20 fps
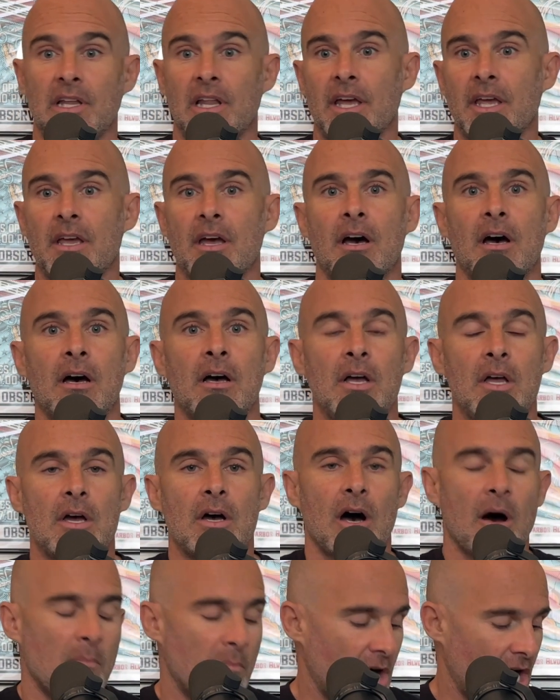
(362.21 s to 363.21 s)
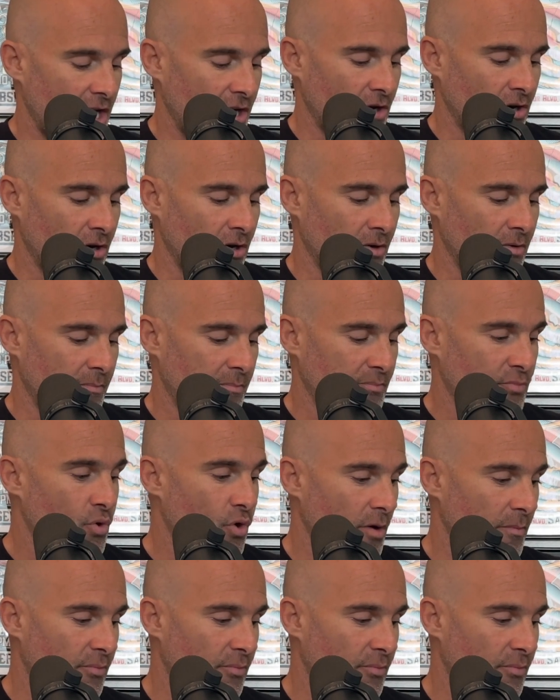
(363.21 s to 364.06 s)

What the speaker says: like a minor chord